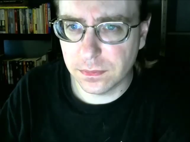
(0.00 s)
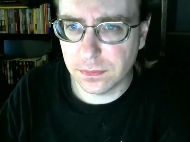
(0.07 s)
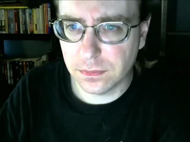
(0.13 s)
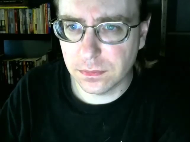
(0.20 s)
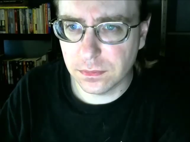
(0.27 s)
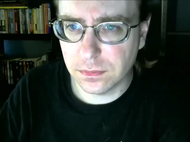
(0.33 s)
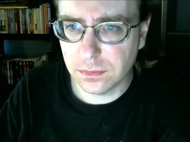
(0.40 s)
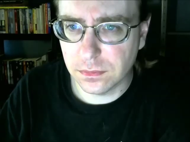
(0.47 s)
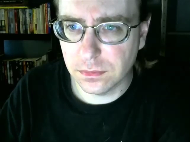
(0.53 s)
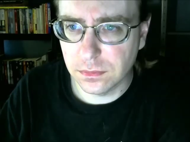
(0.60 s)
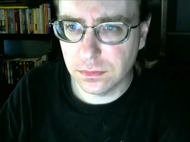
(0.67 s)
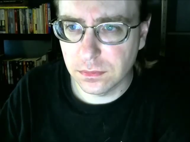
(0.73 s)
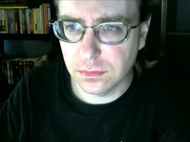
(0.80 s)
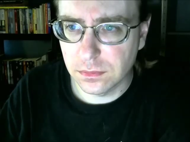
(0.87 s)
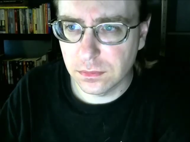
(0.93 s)

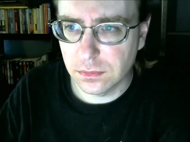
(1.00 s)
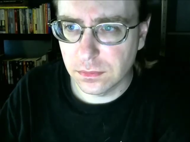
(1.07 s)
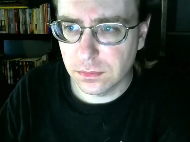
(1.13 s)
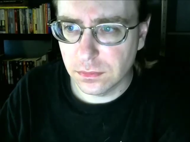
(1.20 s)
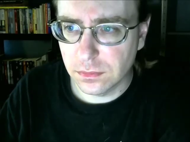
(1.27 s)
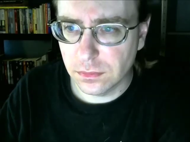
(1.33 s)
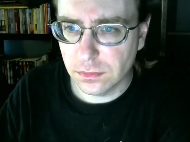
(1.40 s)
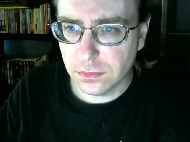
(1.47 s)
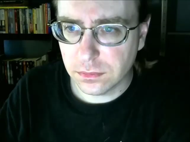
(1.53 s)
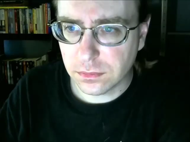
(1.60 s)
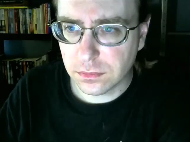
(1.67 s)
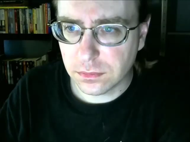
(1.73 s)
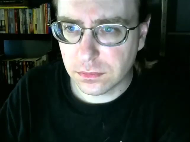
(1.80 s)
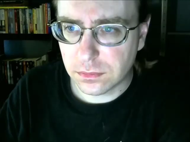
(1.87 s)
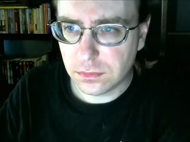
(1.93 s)

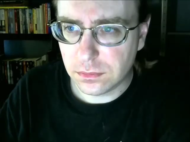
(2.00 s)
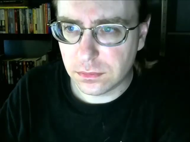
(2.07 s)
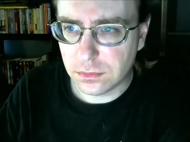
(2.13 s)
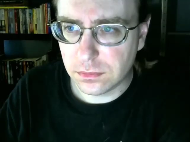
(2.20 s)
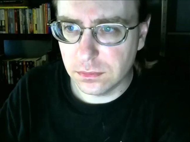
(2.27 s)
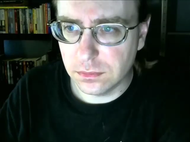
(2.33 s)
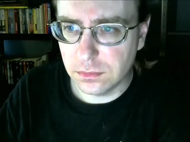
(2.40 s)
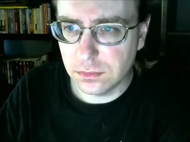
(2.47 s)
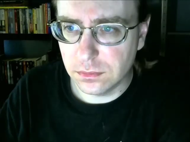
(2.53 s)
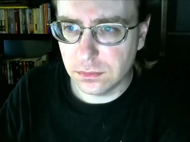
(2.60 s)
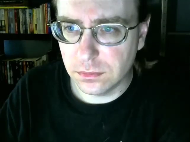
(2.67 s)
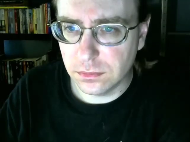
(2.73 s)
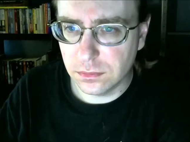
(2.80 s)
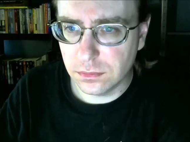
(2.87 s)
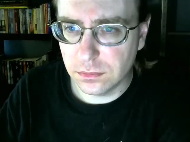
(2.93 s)

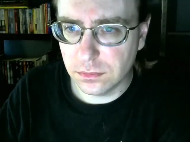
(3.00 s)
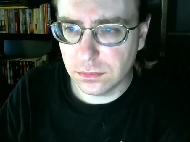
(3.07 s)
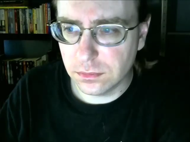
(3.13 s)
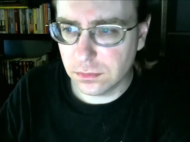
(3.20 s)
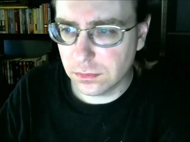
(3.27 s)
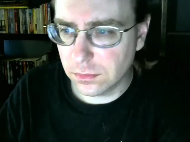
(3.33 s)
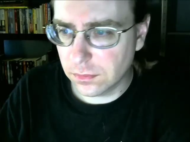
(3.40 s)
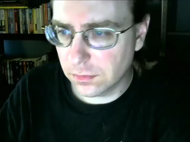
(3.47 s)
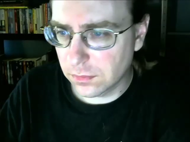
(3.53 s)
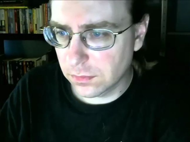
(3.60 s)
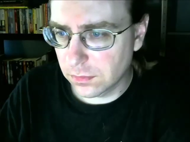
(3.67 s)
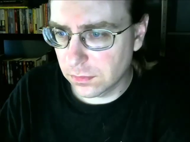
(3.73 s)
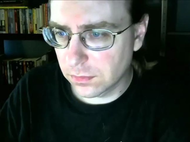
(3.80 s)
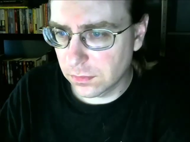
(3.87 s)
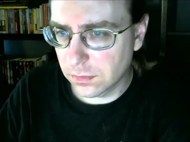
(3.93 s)

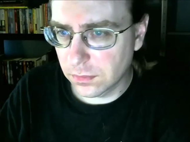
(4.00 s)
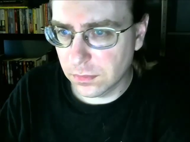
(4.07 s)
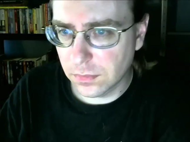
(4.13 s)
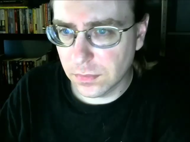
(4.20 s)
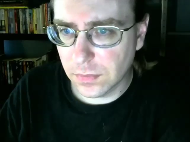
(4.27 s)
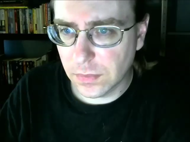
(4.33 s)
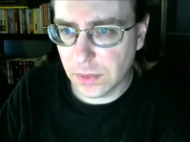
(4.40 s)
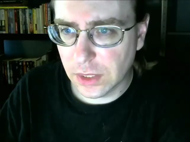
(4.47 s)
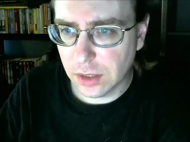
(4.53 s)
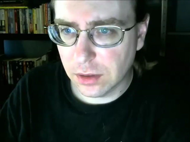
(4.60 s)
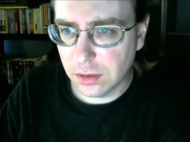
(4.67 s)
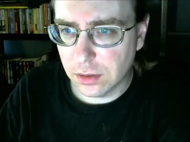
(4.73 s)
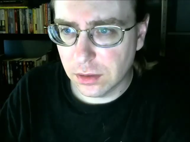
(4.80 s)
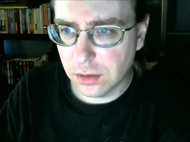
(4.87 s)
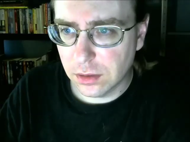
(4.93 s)

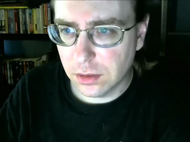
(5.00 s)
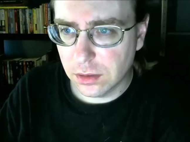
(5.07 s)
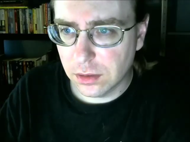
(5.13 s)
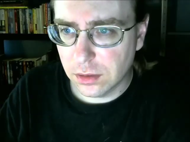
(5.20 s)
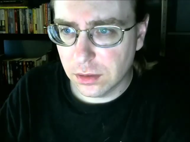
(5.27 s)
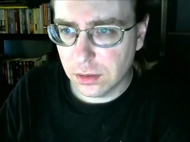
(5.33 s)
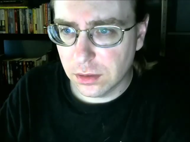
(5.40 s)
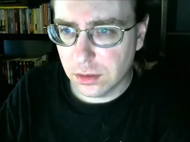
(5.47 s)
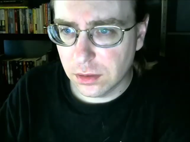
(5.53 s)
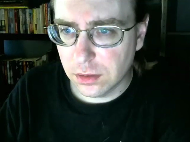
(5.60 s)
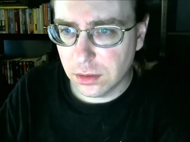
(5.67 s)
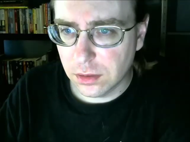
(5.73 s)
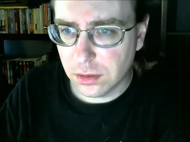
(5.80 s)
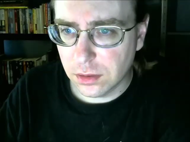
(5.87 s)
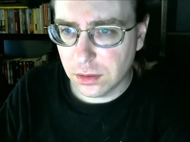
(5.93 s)

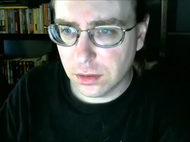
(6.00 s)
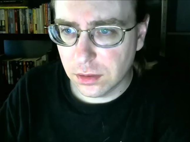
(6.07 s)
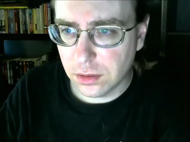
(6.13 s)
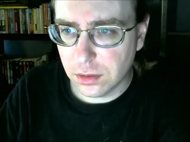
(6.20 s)
(no one is talking)